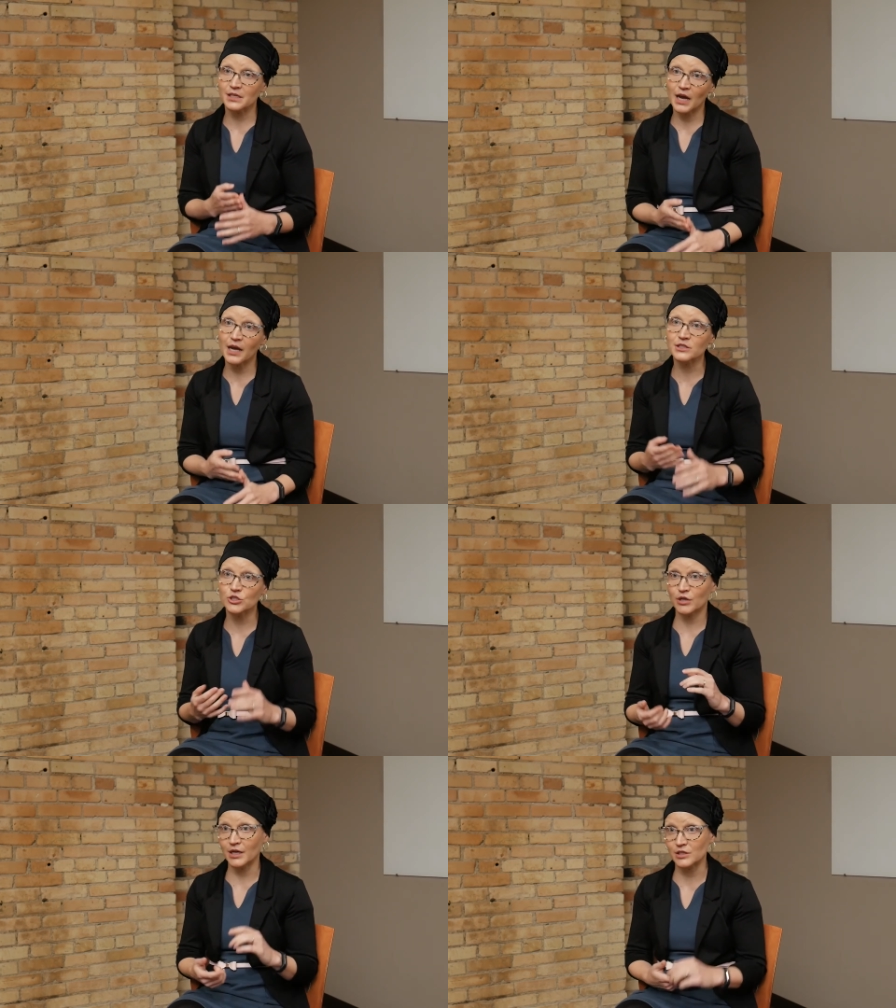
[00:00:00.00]

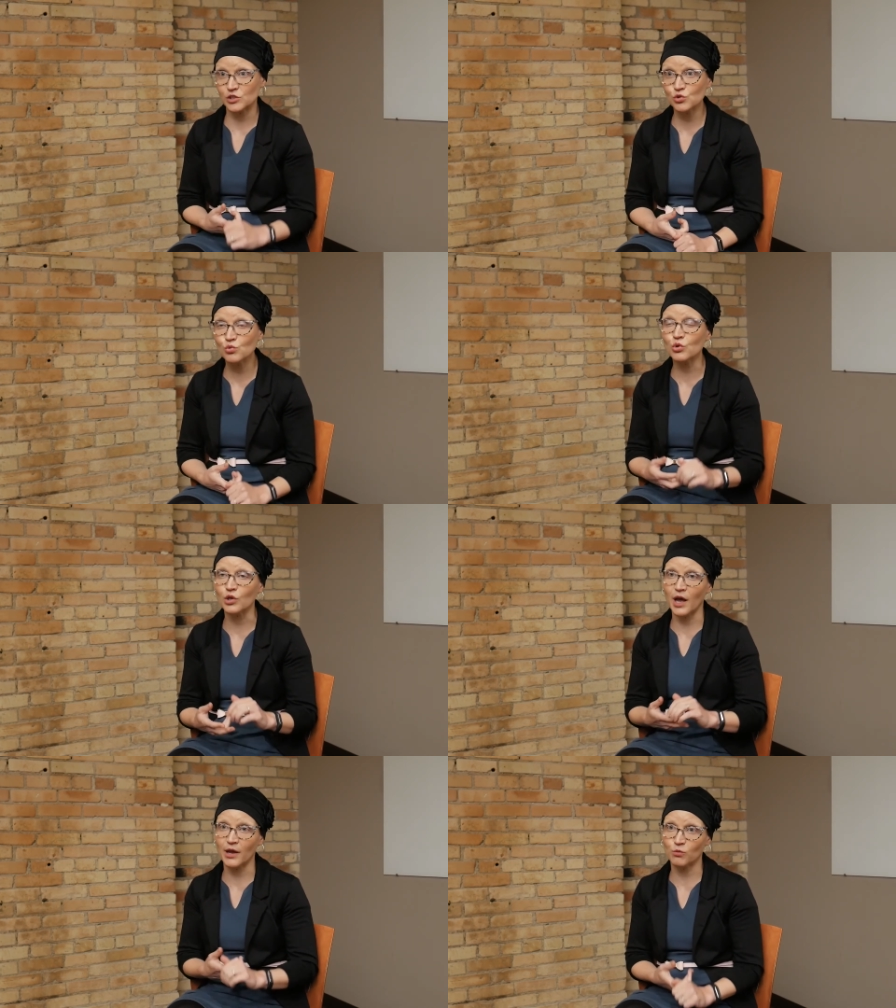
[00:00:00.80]
concentrate on
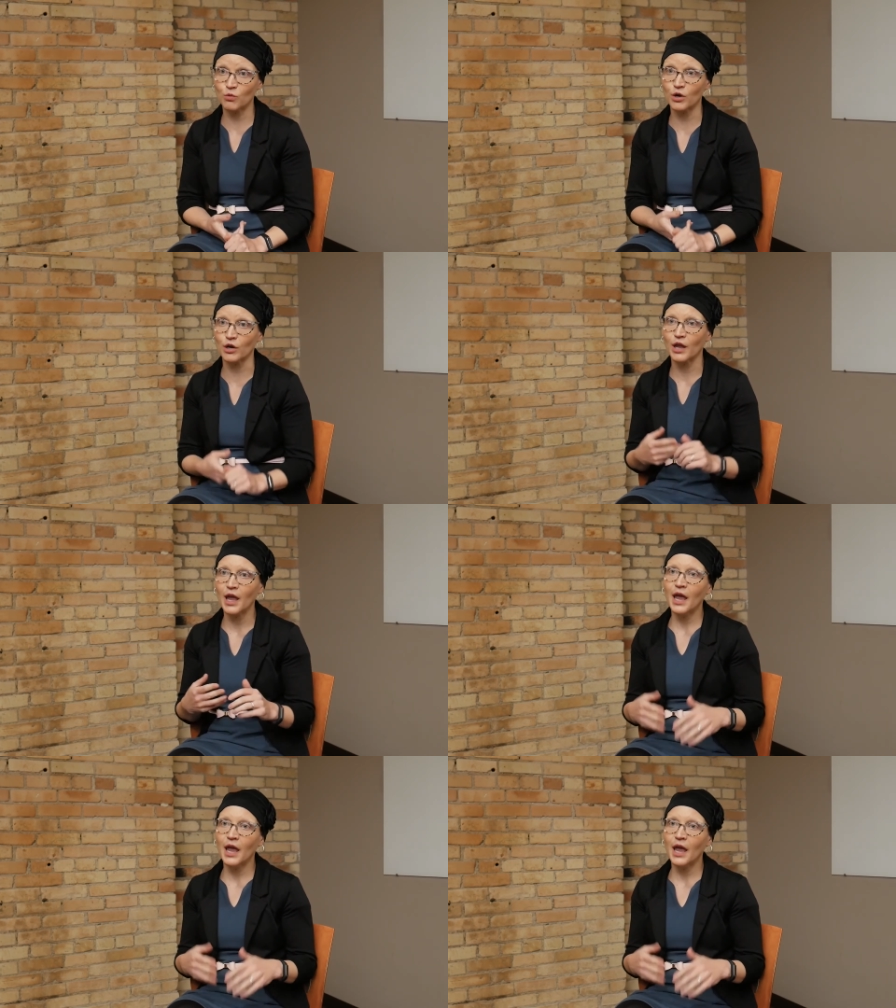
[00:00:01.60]
school, on work.